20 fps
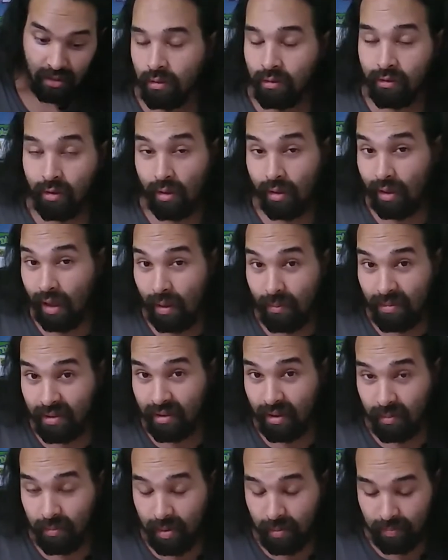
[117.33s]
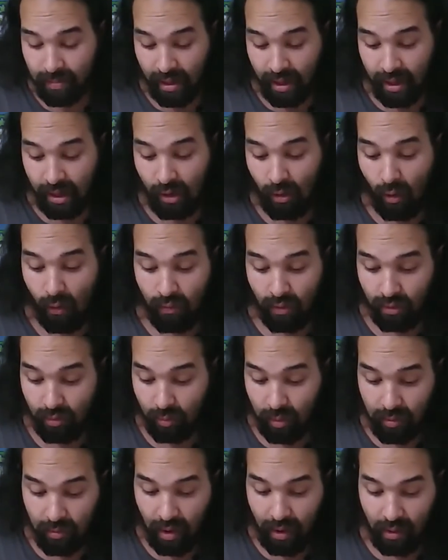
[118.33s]
So the game is going to be played over
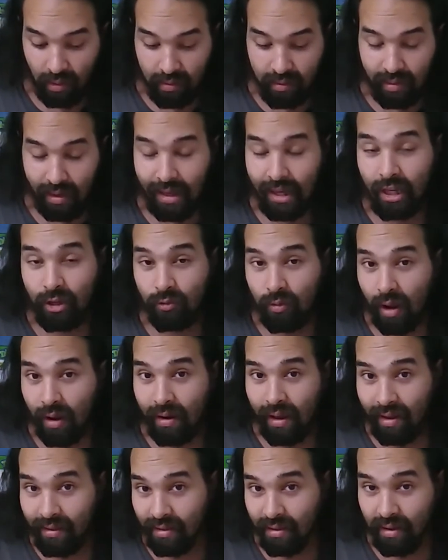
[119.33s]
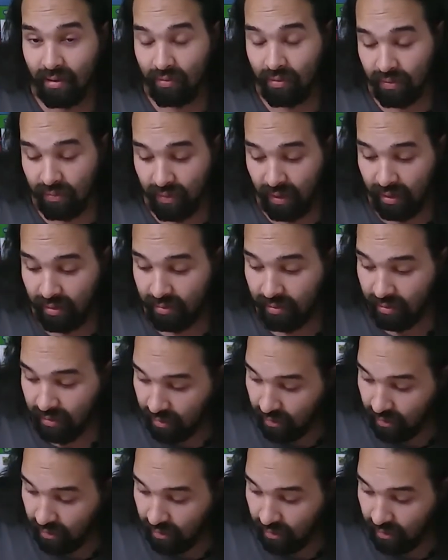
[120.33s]
3 rounds, and each round has a different phase.